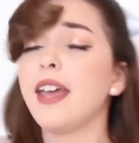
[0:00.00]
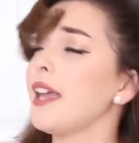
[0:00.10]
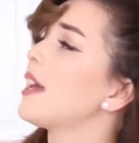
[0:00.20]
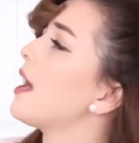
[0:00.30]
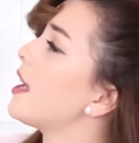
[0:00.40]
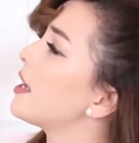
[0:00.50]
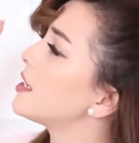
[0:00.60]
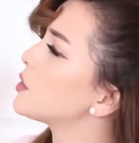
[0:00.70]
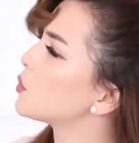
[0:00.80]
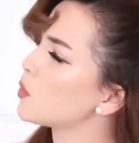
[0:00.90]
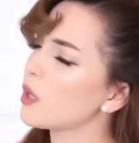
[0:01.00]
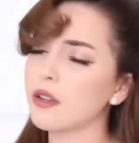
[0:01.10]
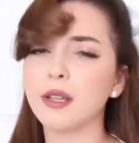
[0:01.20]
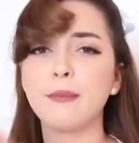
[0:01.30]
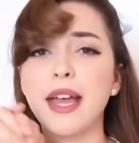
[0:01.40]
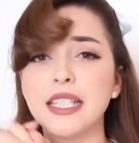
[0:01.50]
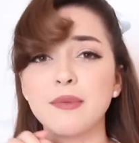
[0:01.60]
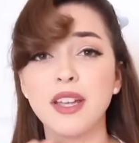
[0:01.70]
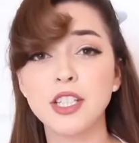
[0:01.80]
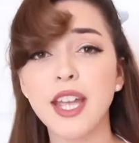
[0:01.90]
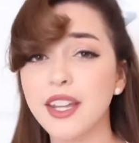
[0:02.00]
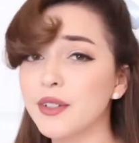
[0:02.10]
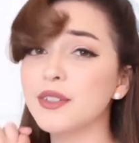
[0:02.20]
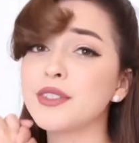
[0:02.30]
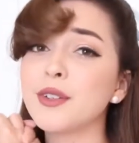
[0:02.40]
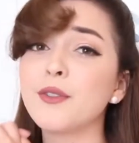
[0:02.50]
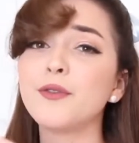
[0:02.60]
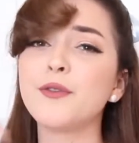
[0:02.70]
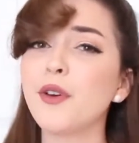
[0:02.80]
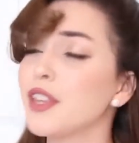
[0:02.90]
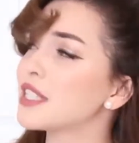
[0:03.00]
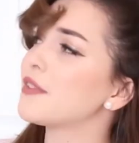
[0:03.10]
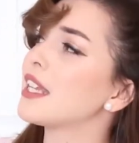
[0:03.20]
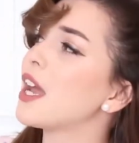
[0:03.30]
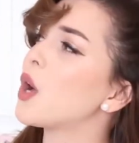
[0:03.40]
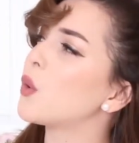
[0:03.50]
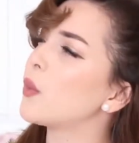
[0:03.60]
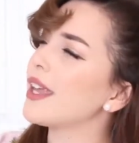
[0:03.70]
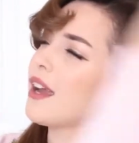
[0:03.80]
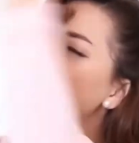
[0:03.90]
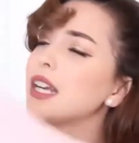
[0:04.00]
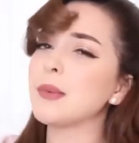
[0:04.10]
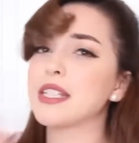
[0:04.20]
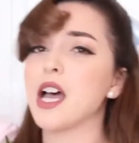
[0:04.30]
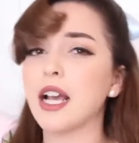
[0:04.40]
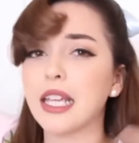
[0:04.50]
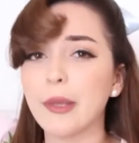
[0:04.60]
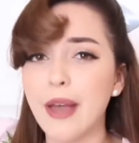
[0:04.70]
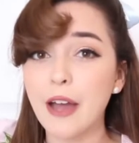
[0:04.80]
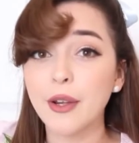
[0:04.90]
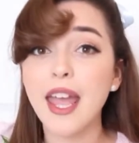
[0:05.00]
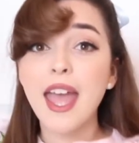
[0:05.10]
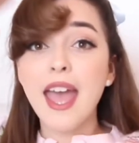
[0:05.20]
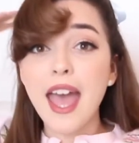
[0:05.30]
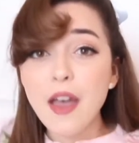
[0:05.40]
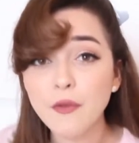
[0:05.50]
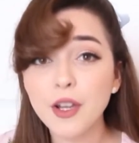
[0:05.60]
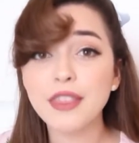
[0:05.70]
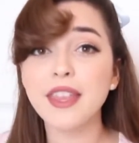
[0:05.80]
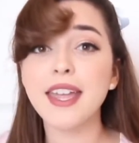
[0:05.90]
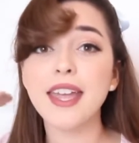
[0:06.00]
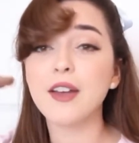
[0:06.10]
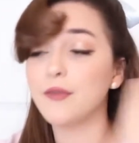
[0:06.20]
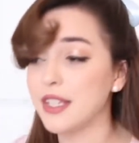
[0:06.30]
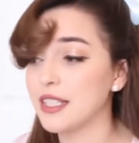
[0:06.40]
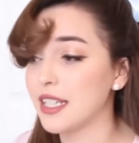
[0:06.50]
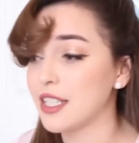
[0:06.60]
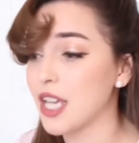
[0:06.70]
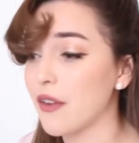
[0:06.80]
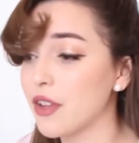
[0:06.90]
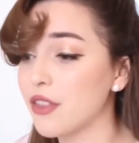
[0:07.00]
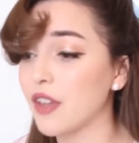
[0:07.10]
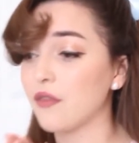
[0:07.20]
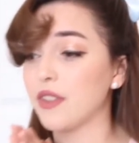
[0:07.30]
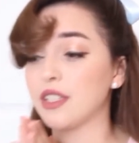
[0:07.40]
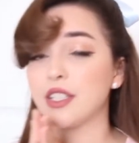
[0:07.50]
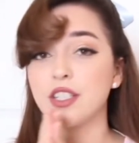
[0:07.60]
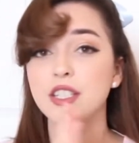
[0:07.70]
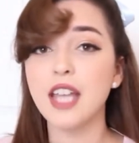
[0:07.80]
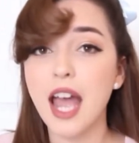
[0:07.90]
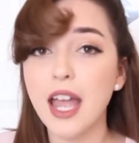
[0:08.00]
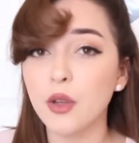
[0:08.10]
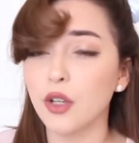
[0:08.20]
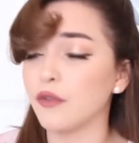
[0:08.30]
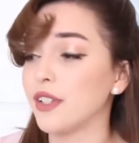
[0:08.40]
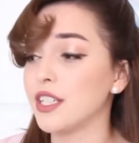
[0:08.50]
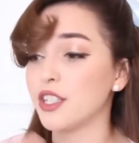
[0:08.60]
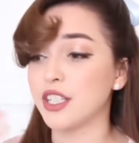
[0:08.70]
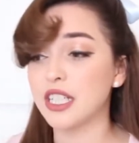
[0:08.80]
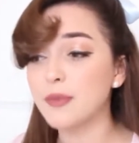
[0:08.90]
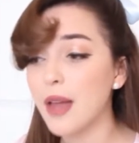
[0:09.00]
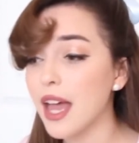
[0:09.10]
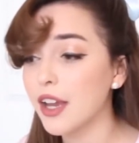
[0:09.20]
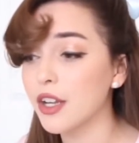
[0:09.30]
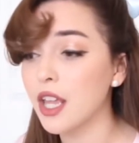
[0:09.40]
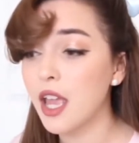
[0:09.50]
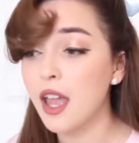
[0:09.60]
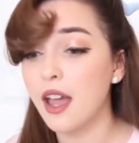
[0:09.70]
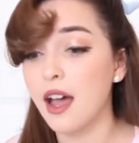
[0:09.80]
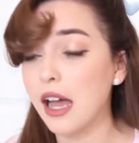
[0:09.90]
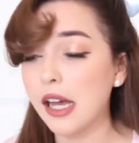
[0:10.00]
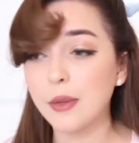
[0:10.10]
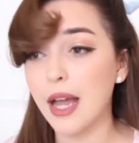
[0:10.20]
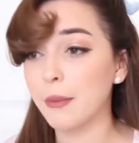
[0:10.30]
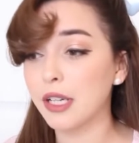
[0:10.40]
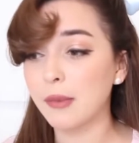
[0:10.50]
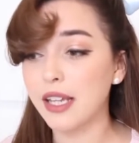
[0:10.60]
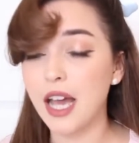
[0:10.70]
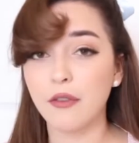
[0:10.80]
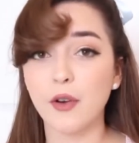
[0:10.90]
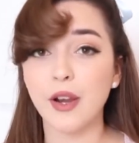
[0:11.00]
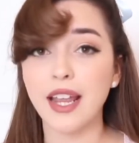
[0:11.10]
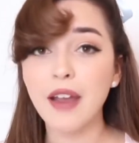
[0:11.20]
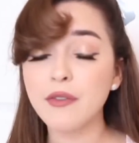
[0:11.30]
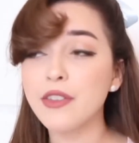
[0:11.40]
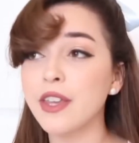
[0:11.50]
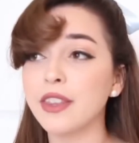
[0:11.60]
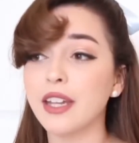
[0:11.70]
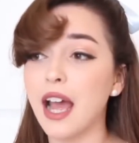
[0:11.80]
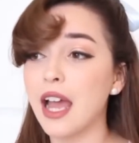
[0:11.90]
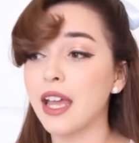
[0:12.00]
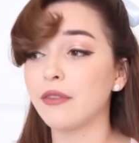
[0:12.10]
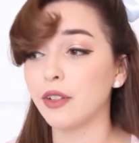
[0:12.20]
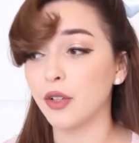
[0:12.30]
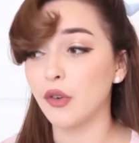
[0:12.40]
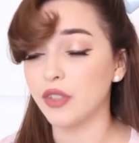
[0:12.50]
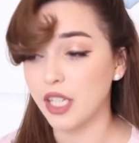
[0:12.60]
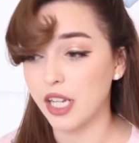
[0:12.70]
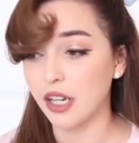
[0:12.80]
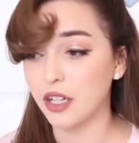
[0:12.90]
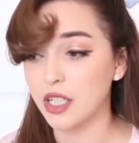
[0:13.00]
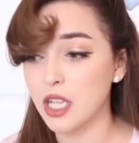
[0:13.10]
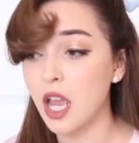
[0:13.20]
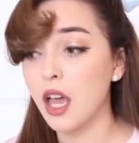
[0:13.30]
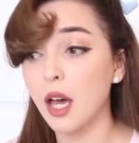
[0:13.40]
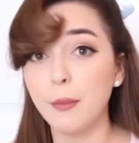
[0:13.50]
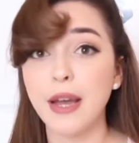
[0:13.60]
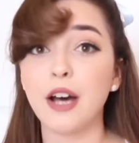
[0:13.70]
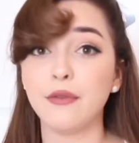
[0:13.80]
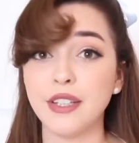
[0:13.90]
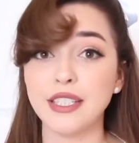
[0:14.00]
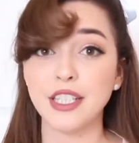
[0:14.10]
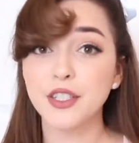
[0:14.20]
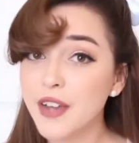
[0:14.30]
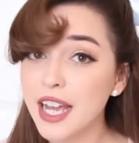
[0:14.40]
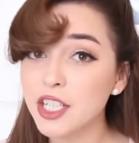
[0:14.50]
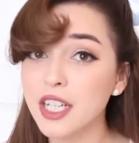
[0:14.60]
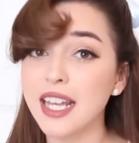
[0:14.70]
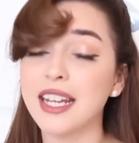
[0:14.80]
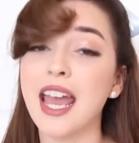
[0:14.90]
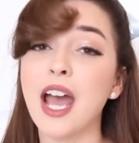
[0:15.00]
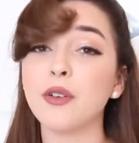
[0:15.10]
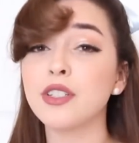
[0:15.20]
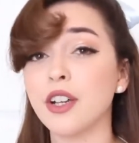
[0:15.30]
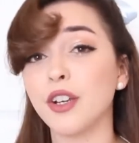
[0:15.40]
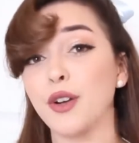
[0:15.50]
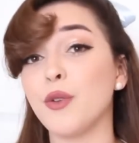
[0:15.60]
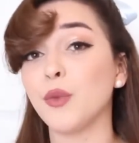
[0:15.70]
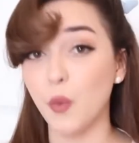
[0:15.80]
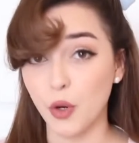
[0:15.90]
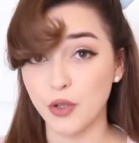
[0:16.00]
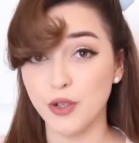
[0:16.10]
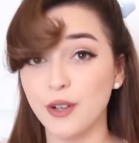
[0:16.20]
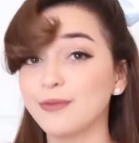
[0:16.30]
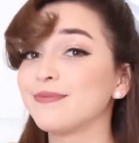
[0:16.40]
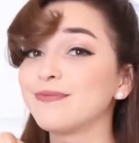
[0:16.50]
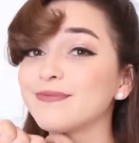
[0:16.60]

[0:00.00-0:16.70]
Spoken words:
Hey guys, welcome back to my channel. So for this video, we are going to be talking about everything vintage style or vintage inspired. I'm going to be covering everything that I have learned over the years about vintage fashion and how to start your own wardrobe.